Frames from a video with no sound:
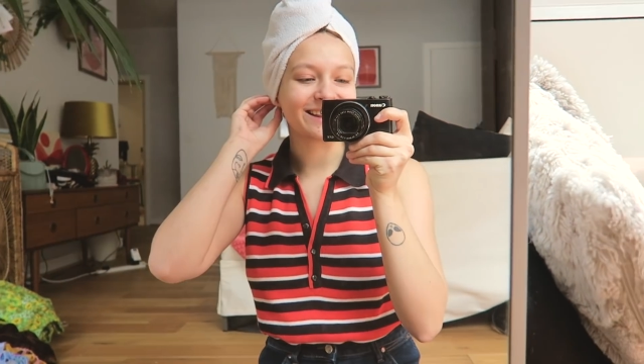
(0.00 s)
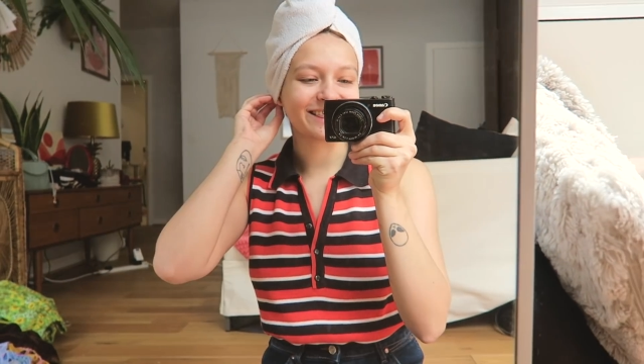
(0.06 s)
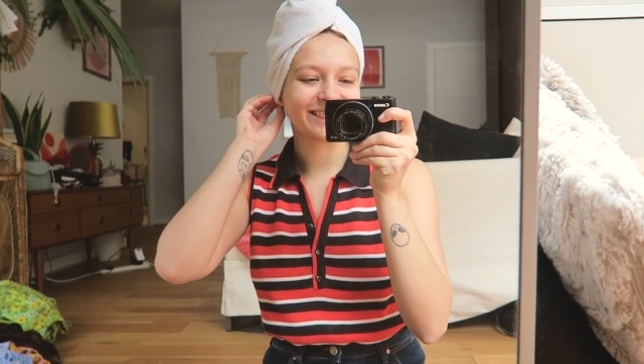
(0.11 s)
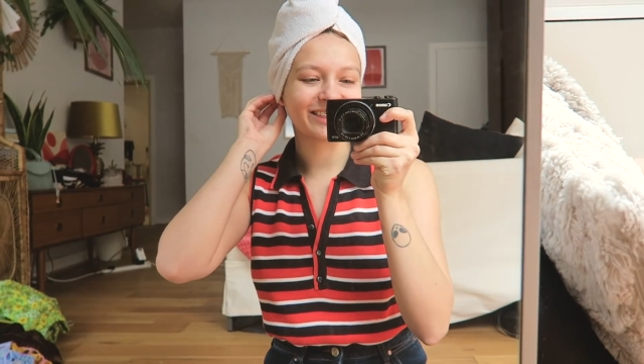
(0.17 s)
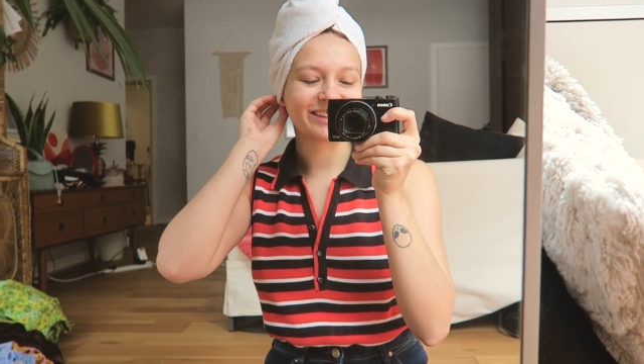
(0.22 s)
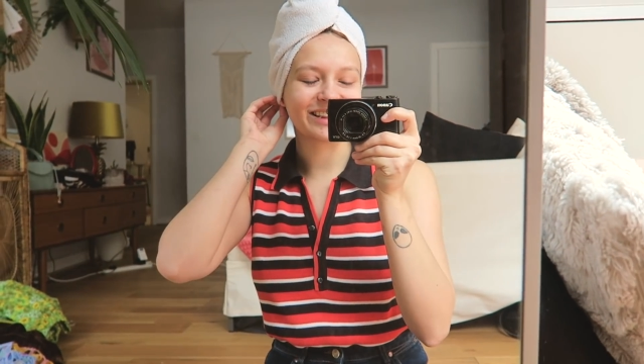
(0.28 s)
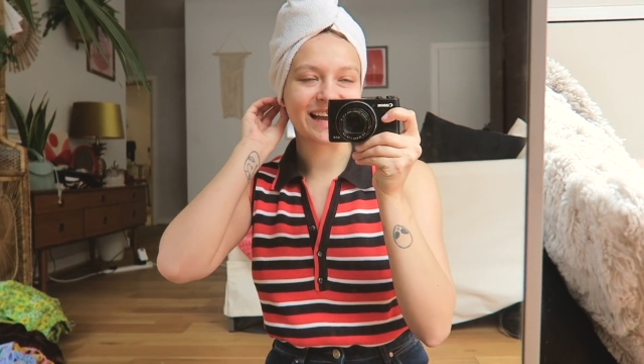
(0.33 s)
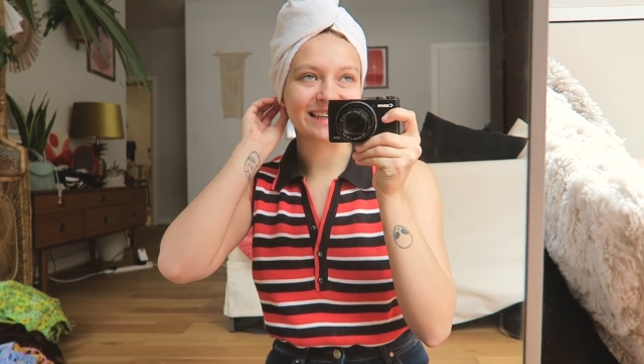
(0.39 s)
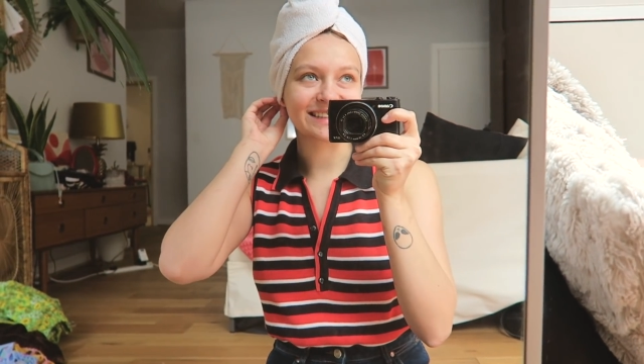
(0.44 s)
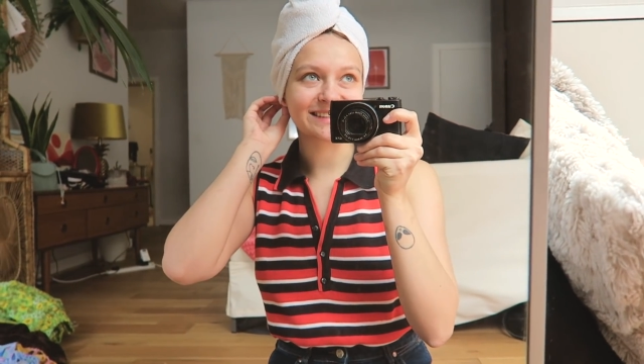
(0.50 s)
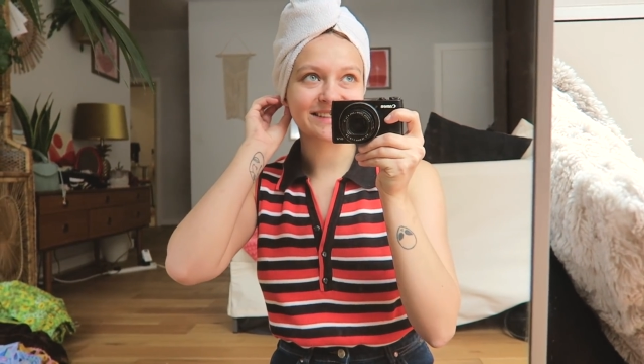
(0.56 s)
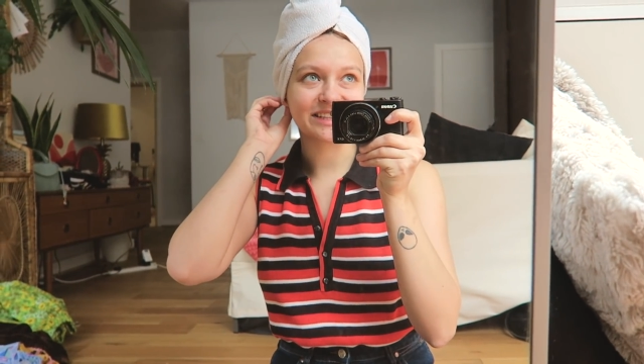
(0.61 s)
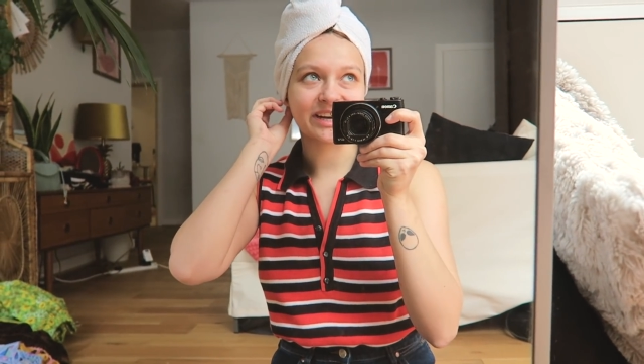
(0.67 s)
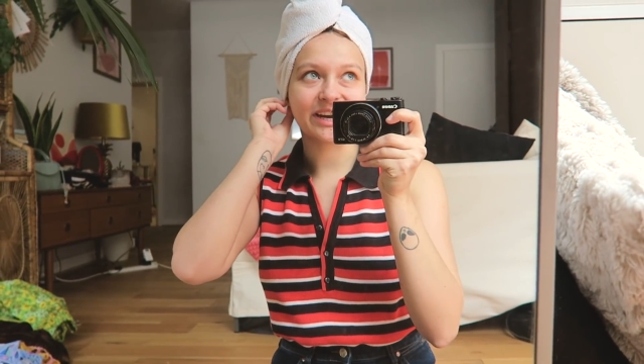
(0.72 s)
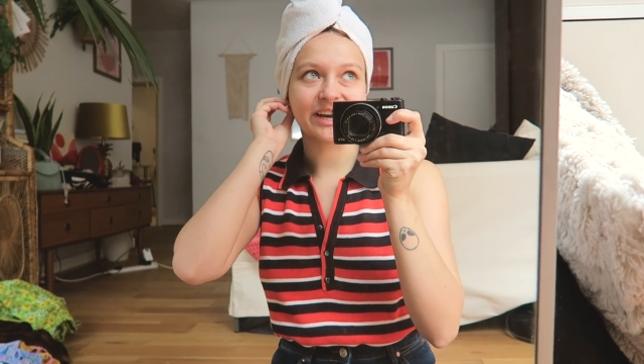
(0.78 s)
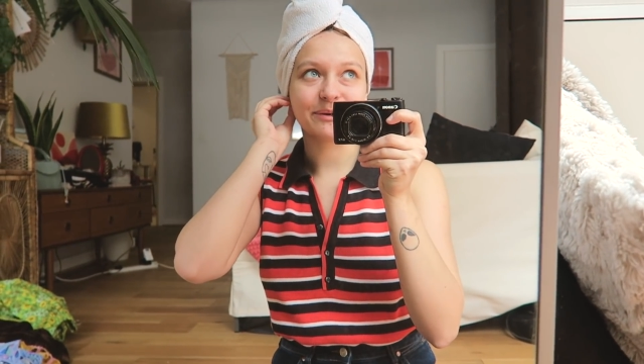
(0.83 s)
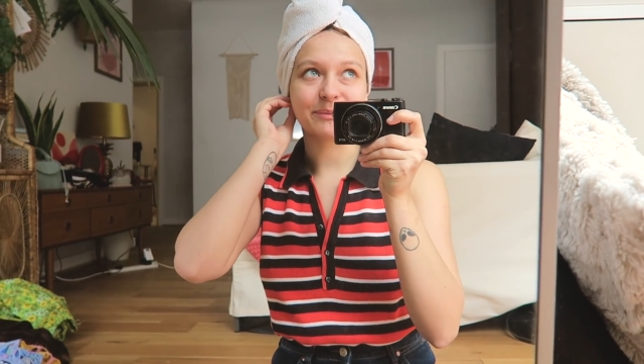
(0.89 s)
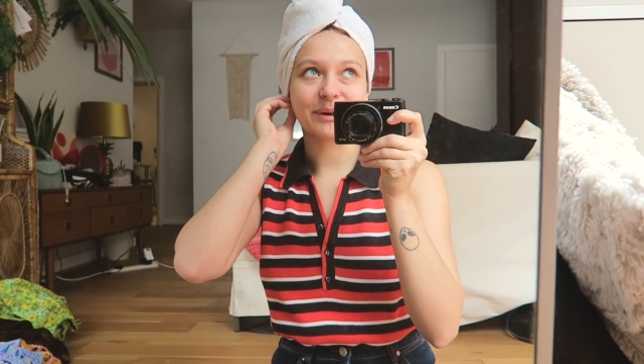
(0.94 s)
And the last
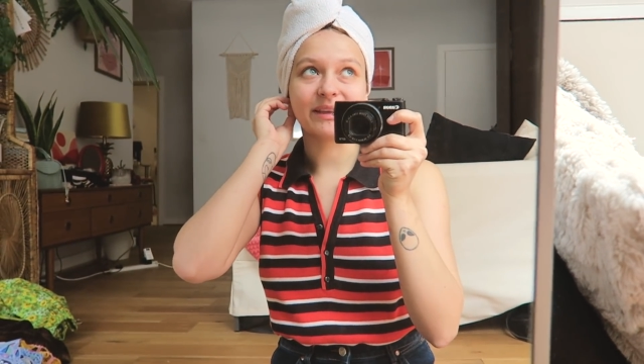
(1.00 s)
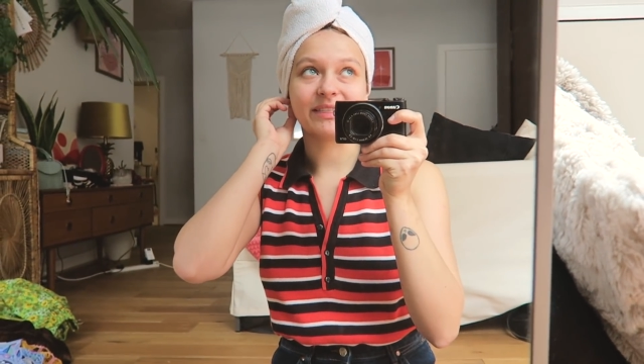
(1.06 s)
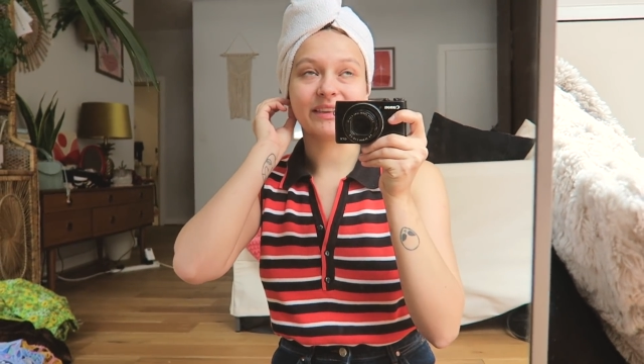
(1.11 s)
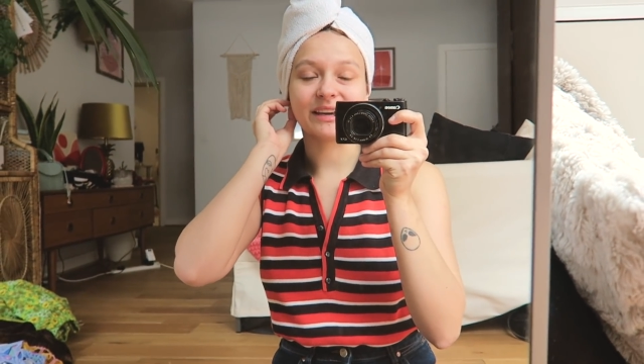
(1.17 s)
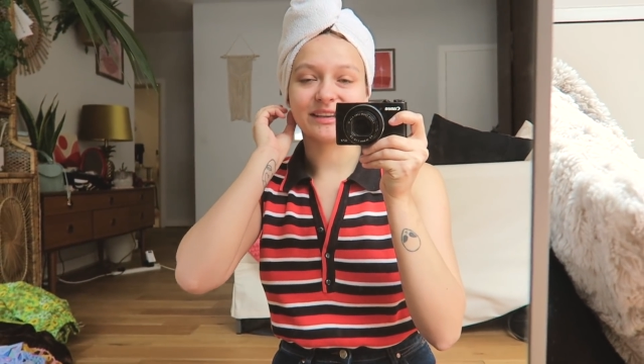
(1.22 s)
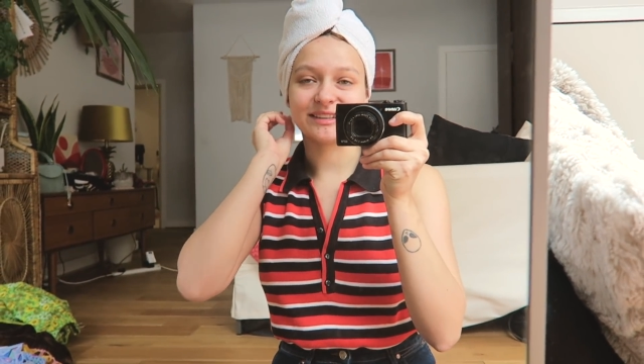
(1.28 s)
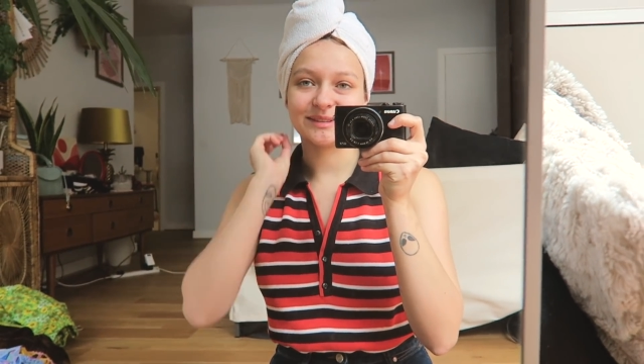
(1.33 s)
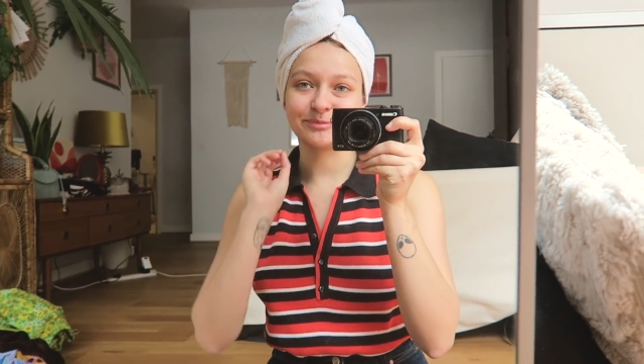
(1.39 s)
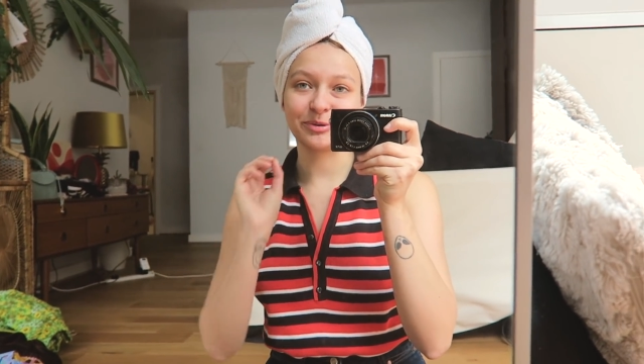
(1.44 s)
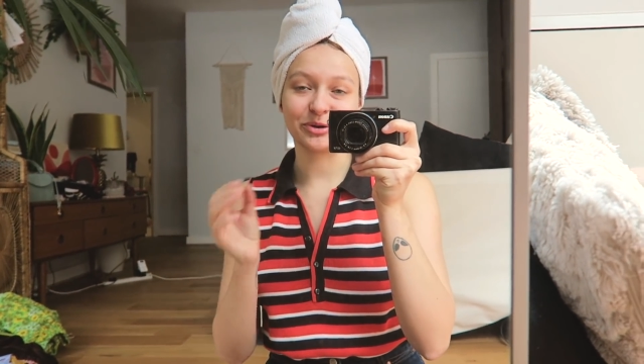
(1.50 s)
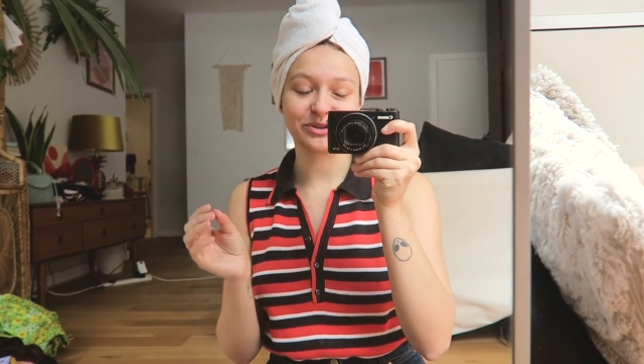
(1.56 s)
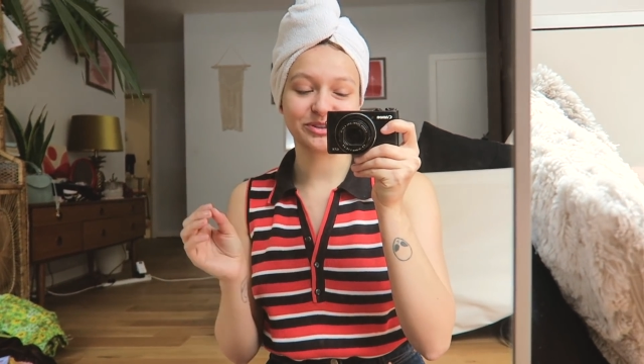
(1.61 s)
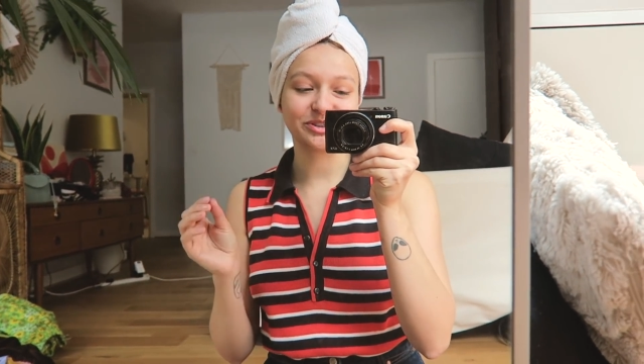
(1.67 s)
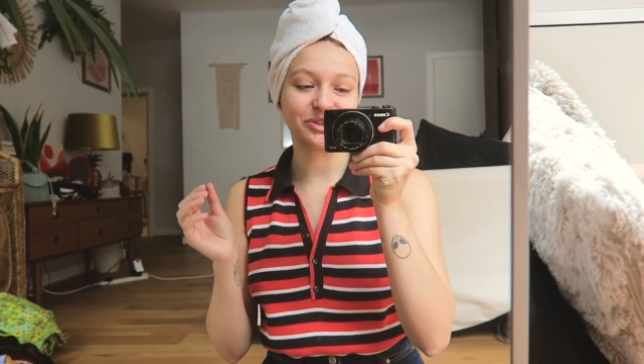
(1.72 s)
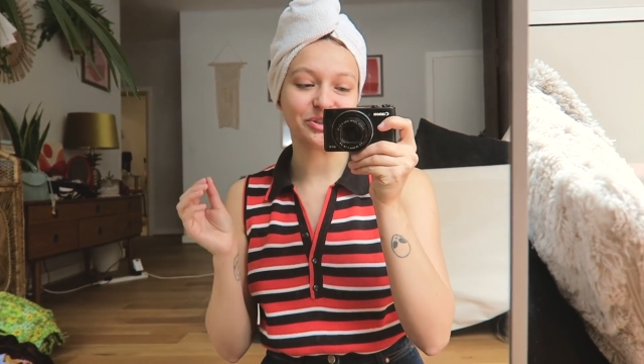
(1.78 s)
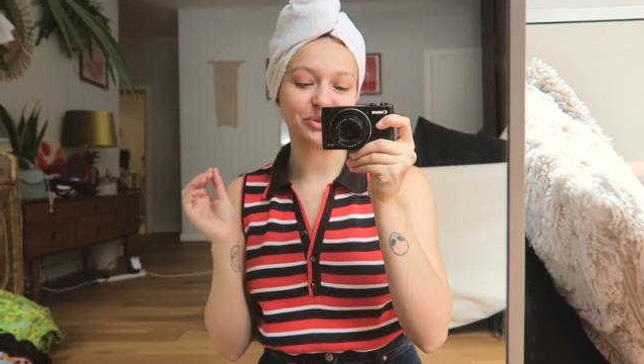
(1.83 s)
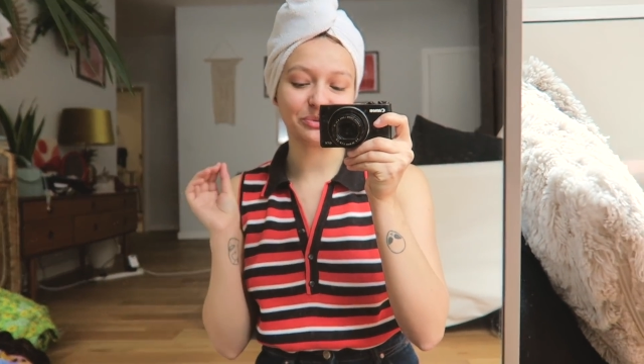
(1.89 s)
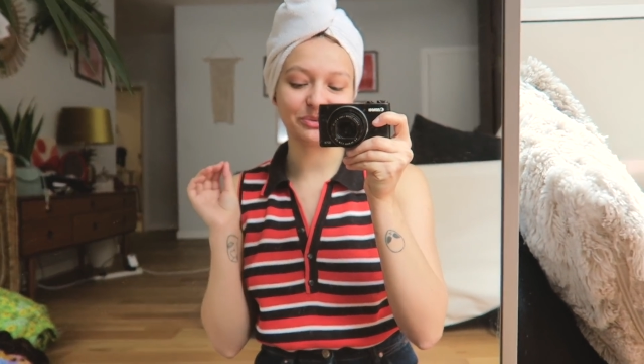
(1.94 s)
time I think I spoke
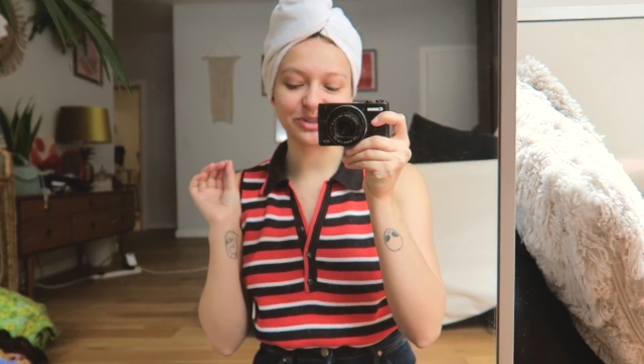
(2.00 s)
to you,